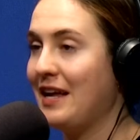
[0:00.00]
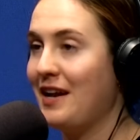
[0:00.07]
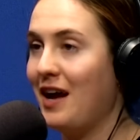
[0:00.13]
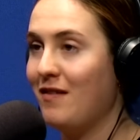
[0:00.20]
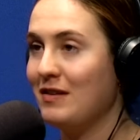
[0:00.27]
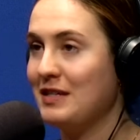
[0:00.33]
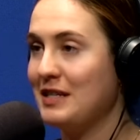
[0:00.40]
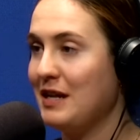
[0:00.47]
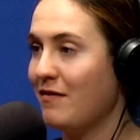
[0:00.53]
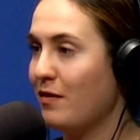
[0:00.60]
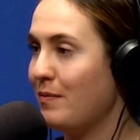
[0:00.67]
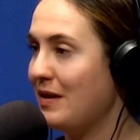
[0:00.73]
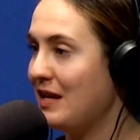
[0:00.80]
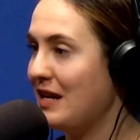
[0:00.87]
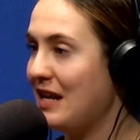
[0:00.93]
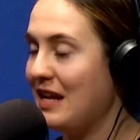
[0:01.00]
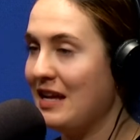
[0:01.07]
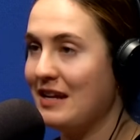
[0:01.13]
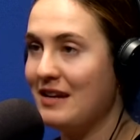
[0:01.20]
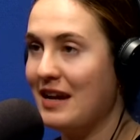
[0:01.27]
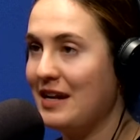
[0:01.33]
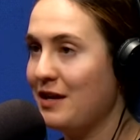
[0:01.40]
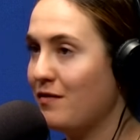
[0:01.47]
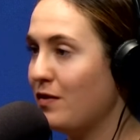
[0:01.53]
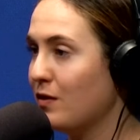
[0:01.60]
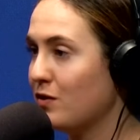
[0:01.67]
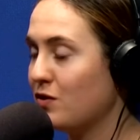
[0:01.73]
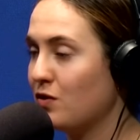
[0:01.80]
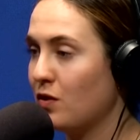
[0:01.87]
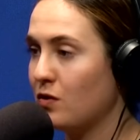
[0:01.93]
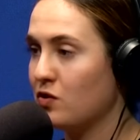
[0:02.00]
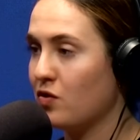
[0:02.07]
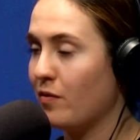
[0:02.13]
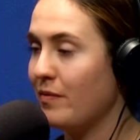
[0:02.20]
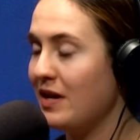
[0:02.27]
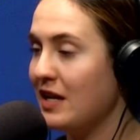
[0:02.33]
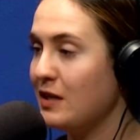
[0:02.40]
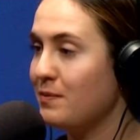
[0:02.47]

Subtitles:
obviously never been in any of those closed-door meetings,